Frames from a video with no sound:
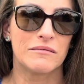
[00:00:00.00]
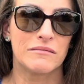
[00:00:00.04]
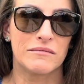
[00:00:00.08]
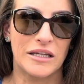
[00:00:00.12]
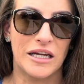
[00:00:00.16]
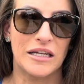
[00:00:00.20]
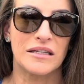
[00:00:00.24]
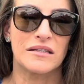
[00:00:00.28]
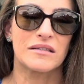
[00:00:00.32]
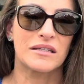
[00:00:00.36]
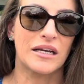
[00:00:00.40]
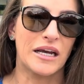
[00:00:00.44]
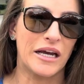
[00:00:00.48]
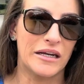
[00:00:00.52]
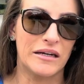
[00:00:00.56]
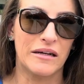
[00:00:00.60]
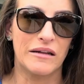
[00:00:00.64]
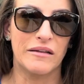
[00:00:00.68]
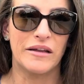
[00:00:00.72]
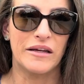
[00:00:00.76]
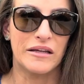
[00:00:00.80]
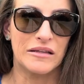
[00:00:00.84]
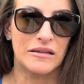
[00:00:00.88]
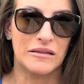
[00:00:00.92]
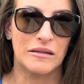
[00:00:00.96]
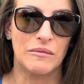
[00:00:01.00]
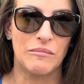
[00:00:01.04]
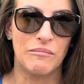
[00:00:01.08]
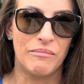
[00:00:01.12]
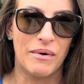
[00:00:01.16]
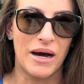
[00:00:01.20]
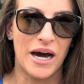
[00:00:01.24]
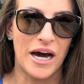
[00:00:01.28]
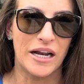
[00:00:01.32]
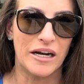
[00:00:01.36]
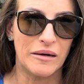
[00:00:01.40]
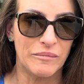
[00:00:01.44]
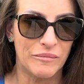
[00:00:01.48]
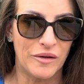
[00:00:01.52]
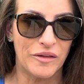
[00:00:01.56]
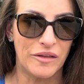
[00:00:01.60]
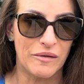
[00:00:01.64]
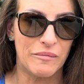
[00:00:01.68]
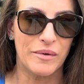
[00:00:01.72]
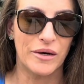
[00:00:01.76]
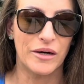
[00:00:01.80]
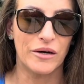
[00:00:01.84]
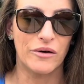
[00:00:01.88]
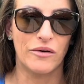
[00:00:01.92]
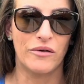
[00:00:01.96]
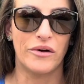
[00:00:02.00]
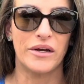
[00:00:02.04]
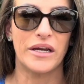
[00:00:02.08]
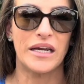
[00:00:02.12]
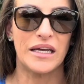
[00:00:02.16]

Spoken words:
That's kind of like the bottom of the barrel.